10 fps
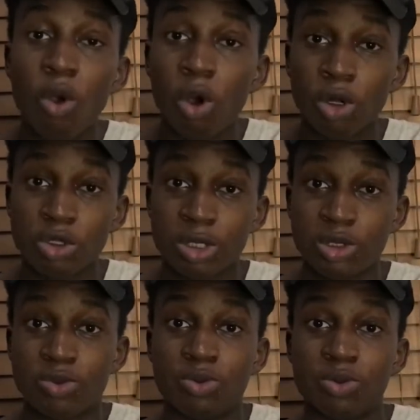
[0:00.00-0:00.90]
all you
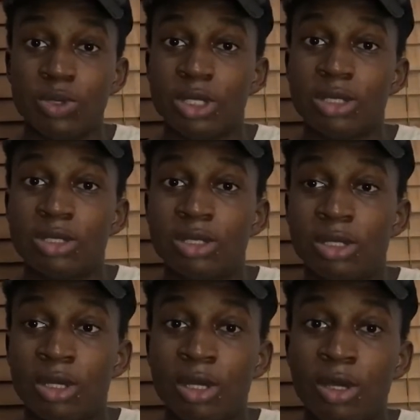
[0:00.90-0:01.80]
need to do is
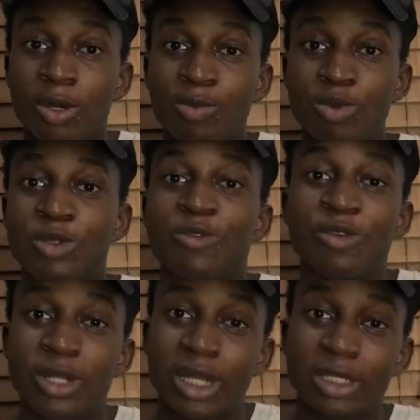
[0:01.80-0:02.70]
put off
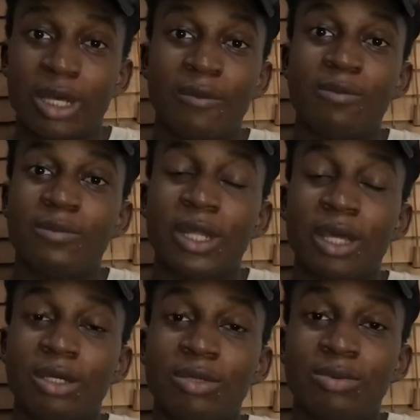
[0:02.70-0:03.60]
your data,
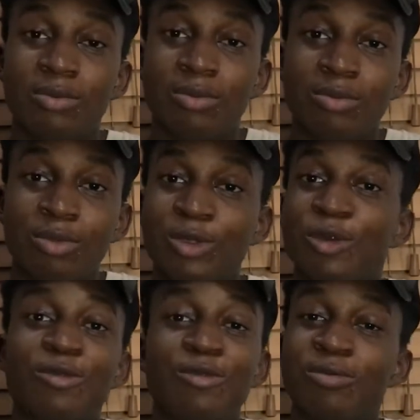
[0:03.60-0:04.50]
like put
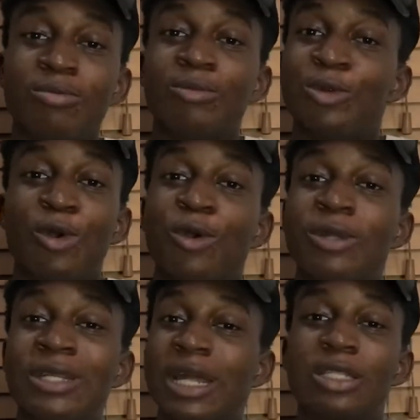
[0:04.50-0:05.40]
off your
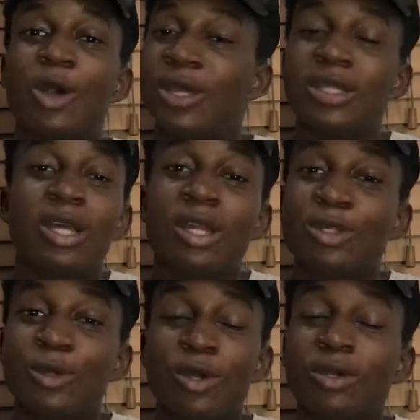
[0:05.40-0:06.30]
data or internet,
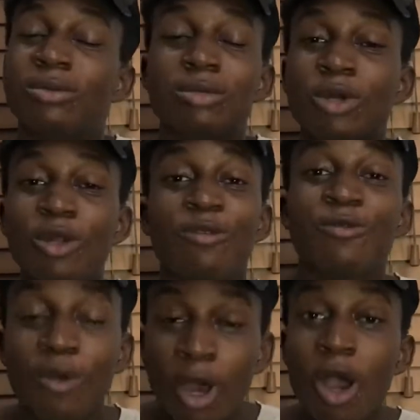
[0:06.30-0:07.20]
turn
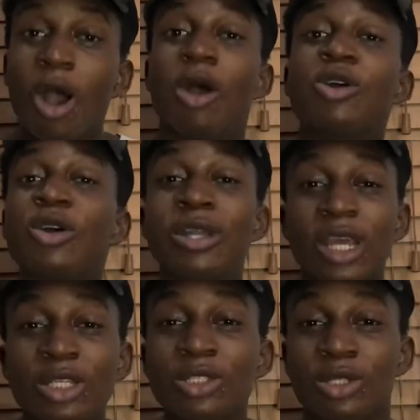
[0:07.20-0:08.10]
off all
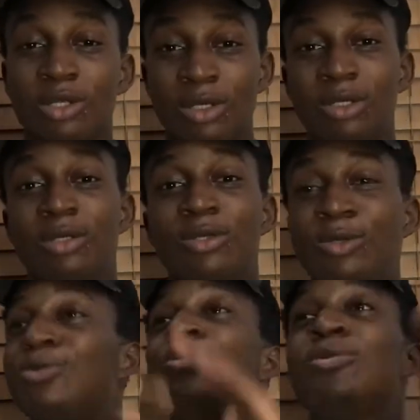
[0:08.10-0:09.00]
connection
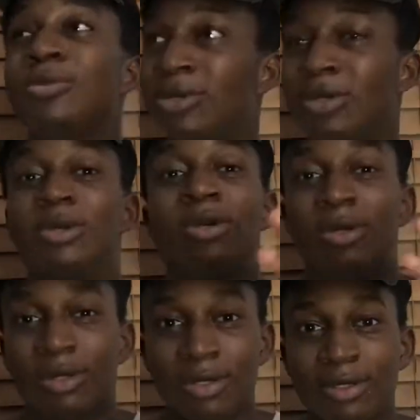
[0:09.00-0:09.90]
to
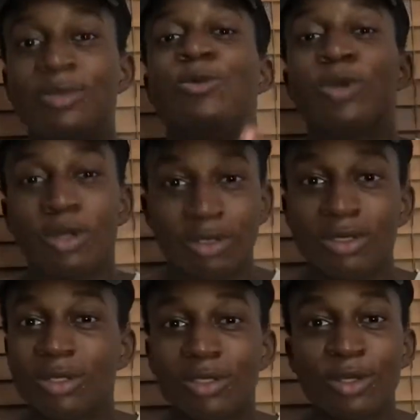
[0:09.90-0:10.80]
the world.
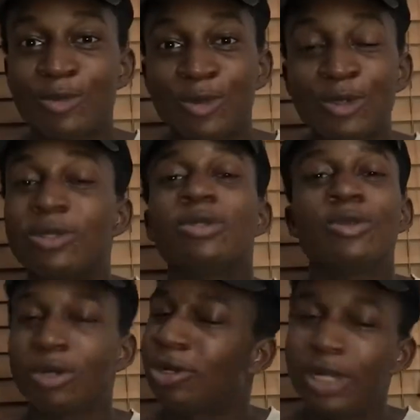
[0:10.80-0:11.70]
Just
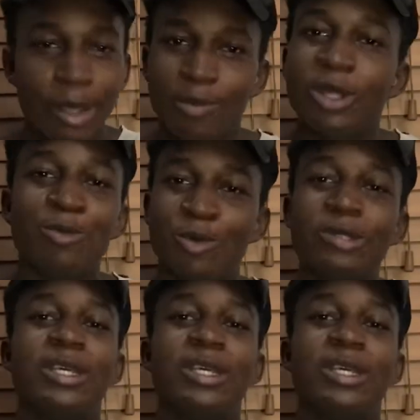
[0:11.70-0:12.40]
turn on airplane mode.